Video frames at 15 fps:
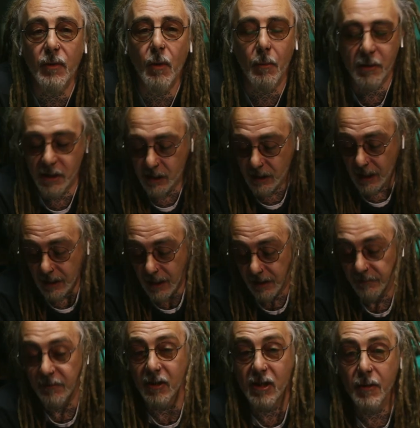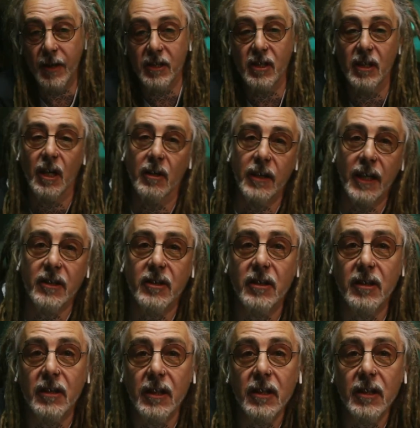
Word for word: you want me to tell you. I do actually know the answer to